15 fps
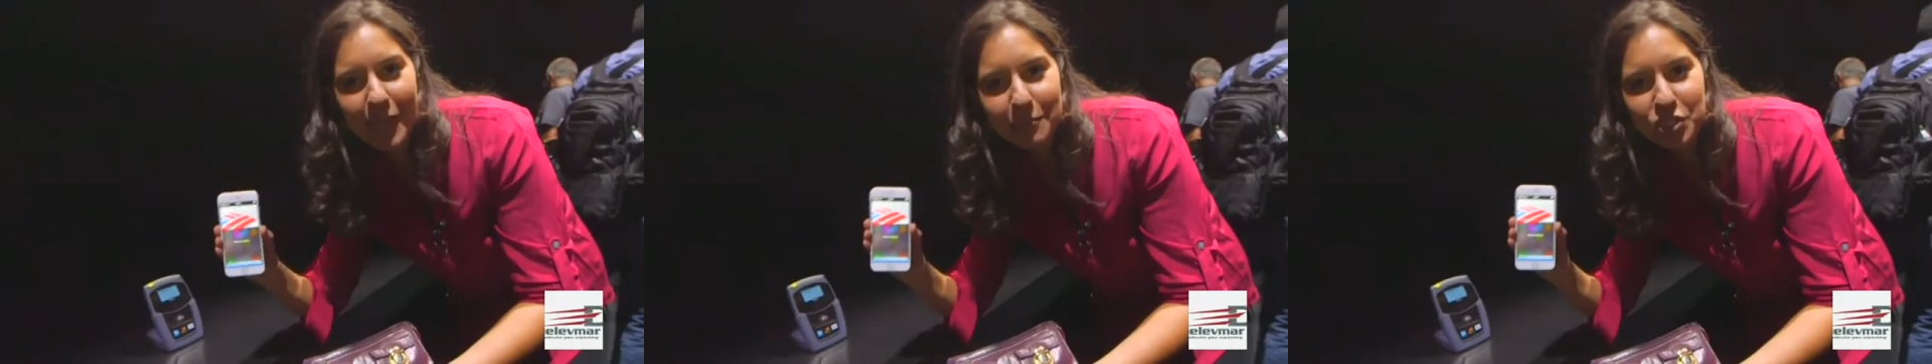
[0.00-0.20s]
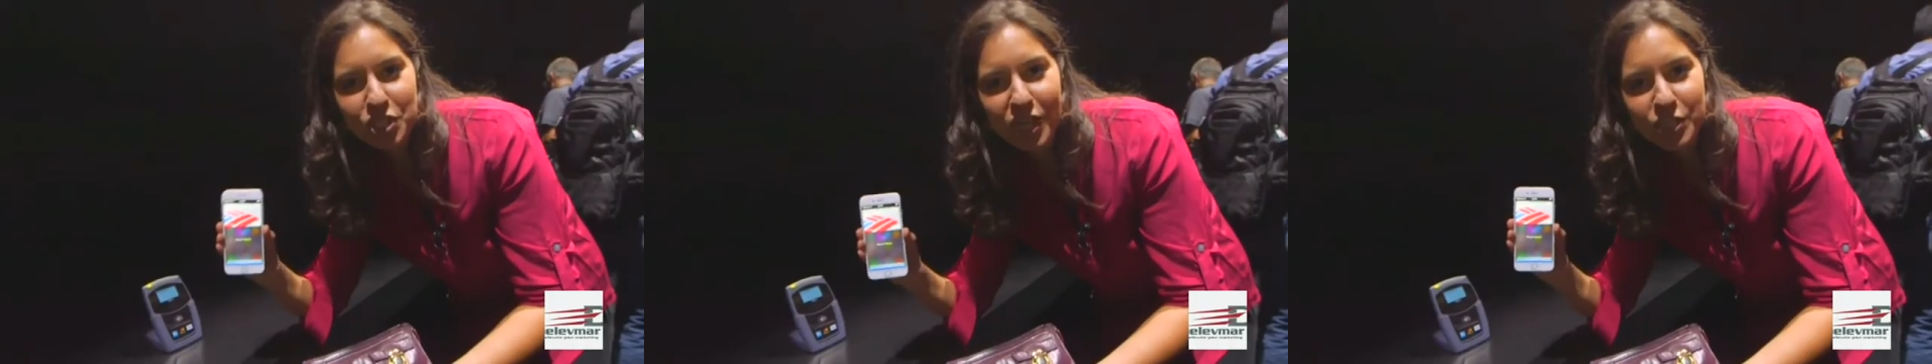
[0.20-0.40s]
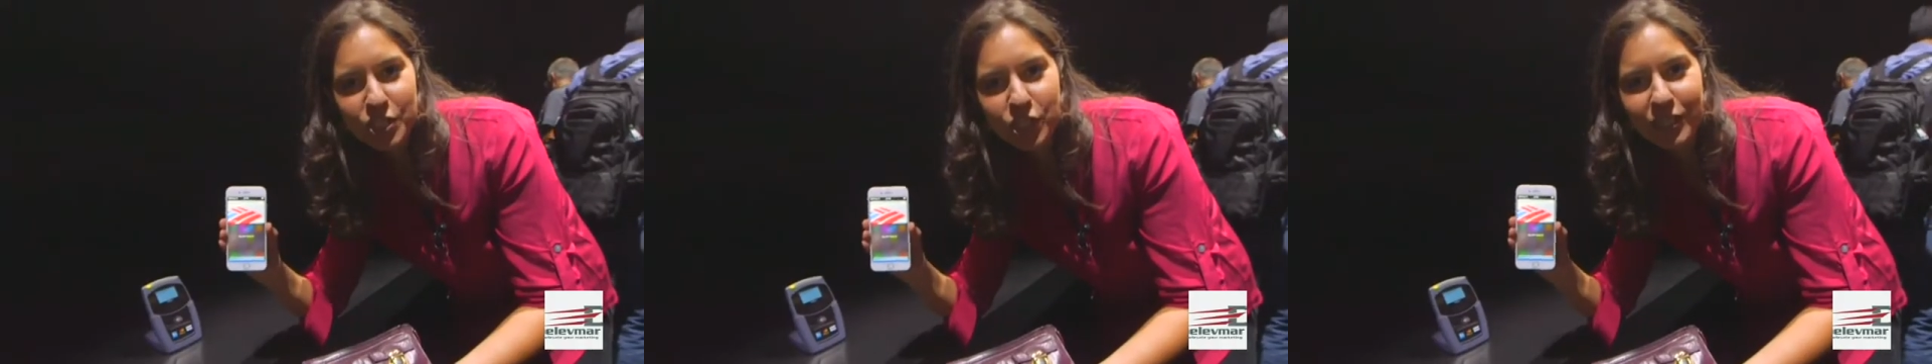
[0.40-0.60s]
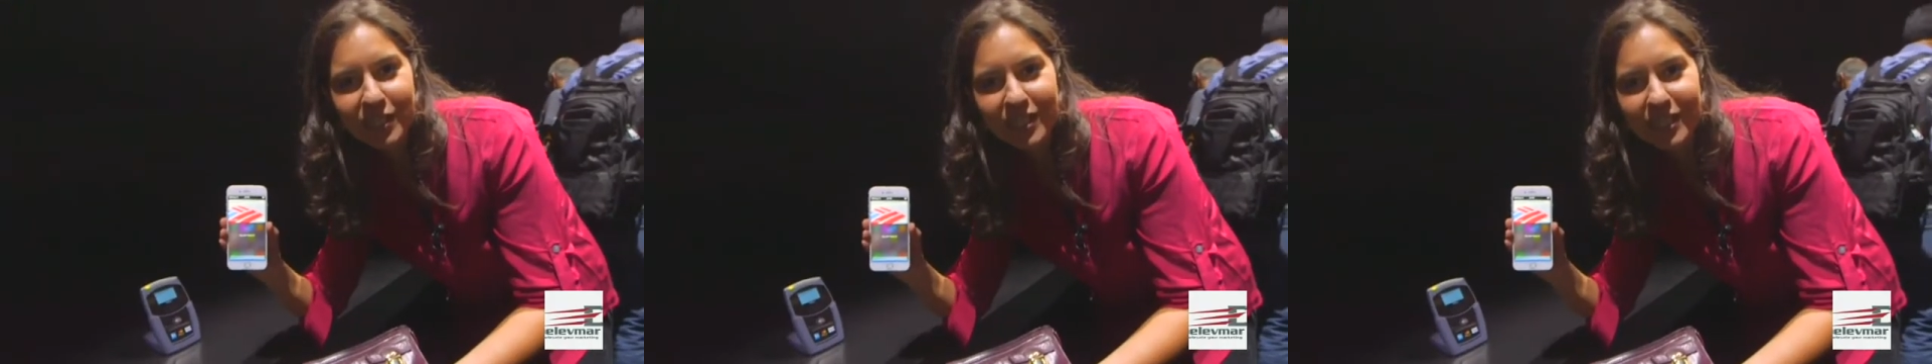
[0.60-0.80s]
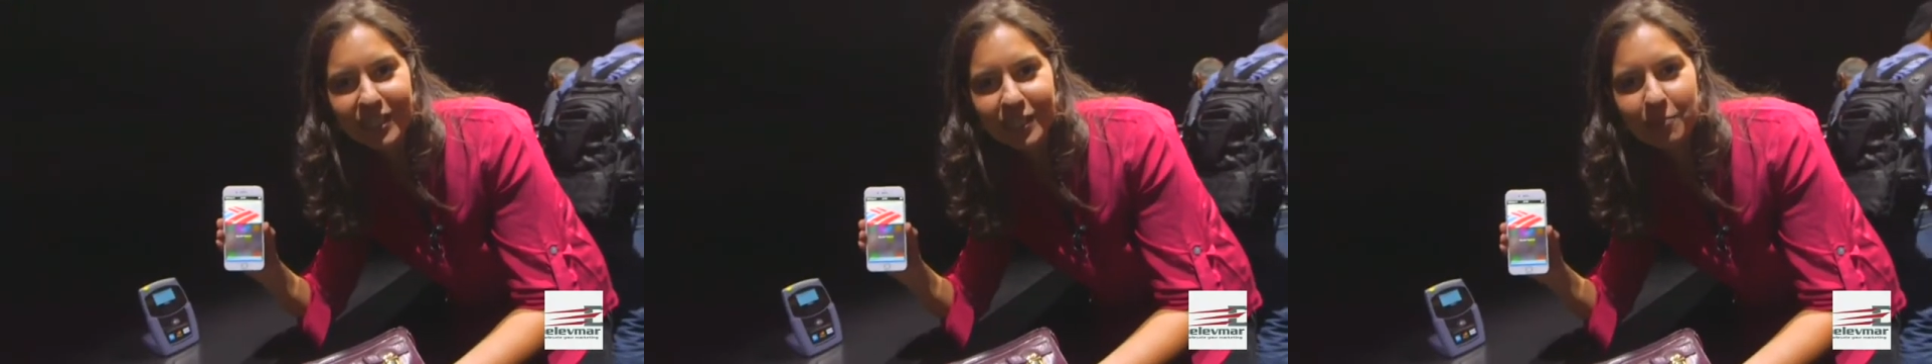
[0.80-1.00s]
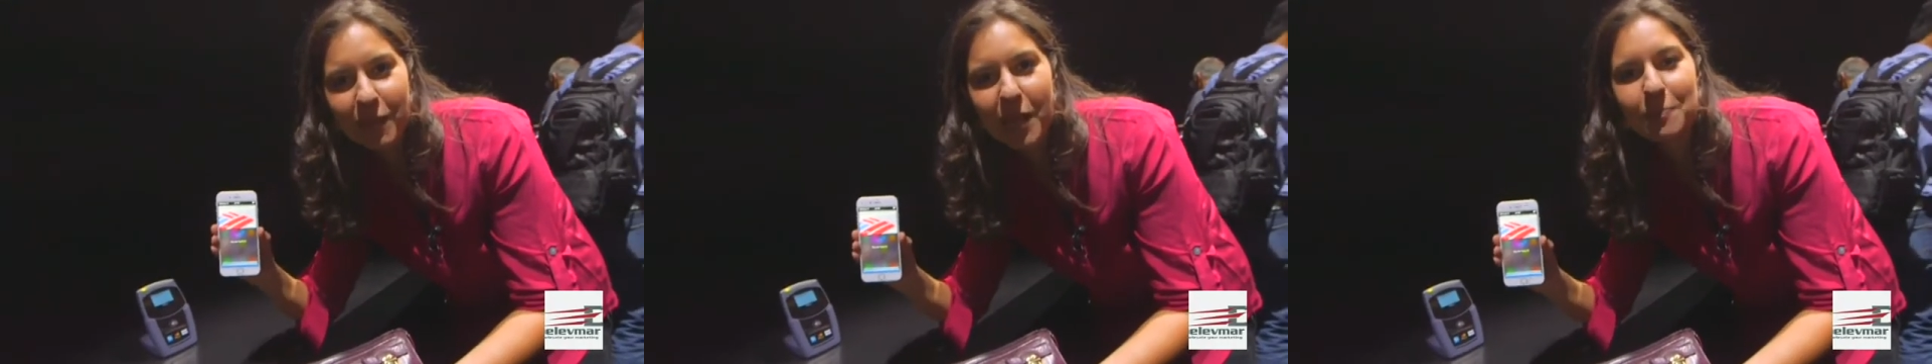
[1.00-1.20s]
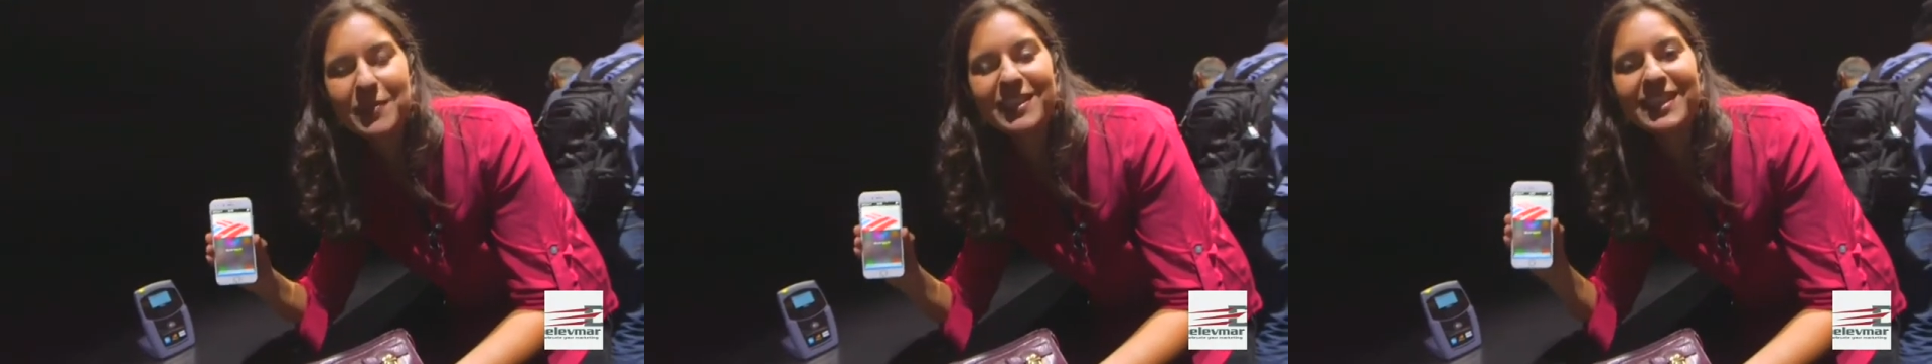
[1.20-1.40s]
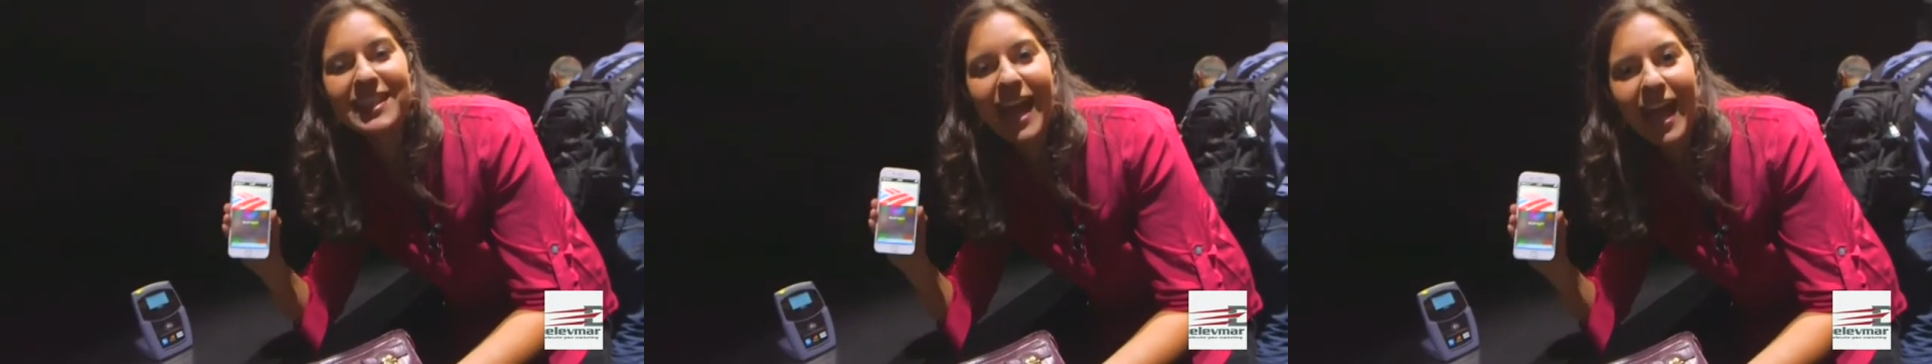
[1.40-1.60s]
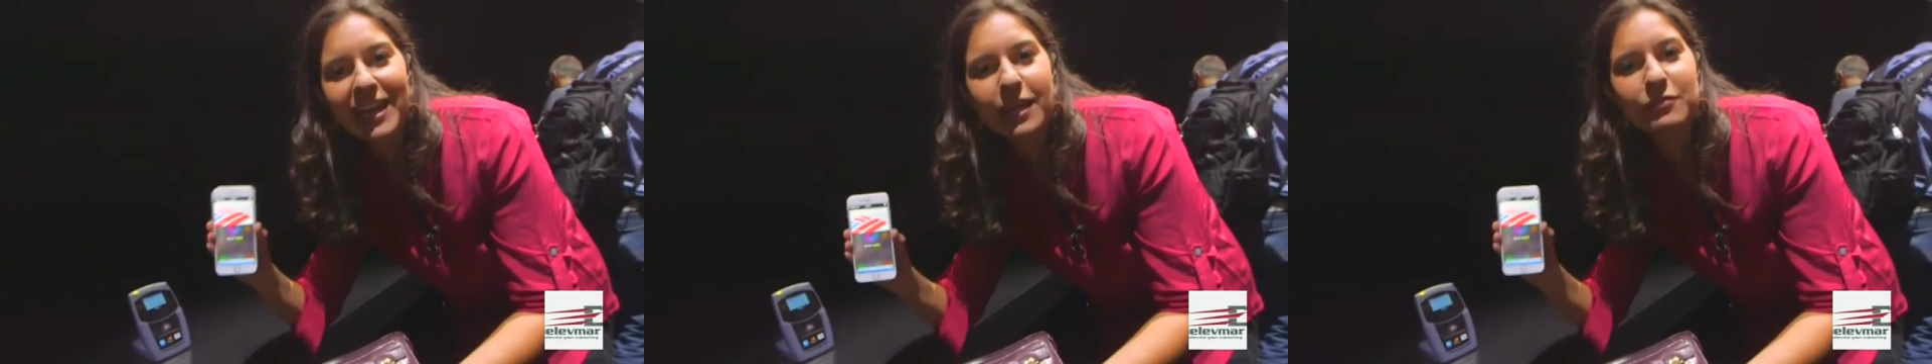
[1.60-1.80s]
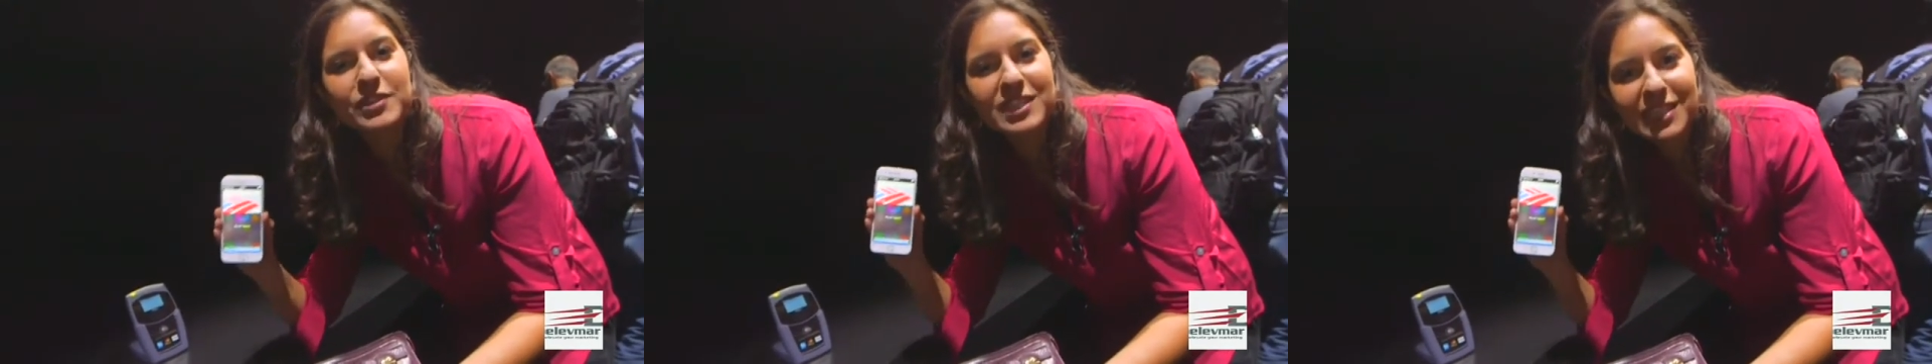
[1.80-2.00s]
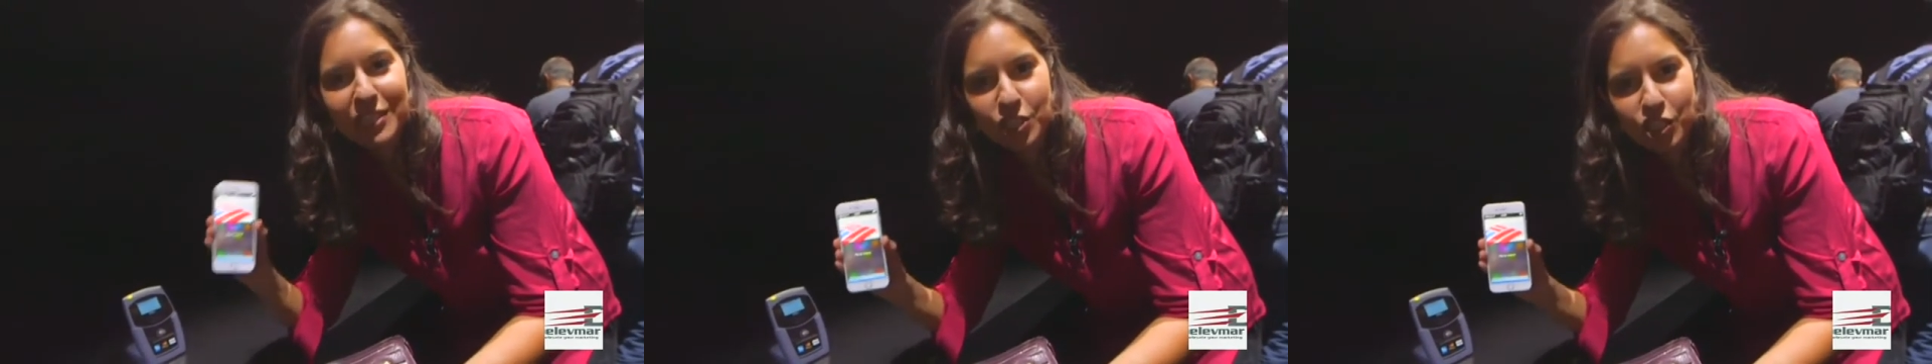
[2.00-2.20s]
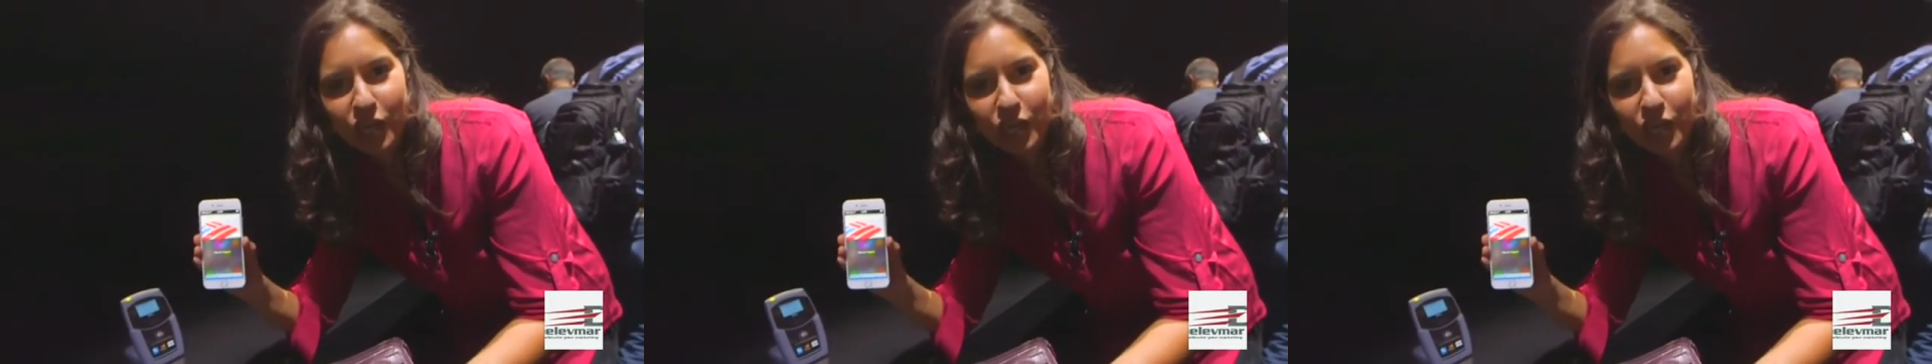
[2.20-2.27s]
game changer in here might be the NFC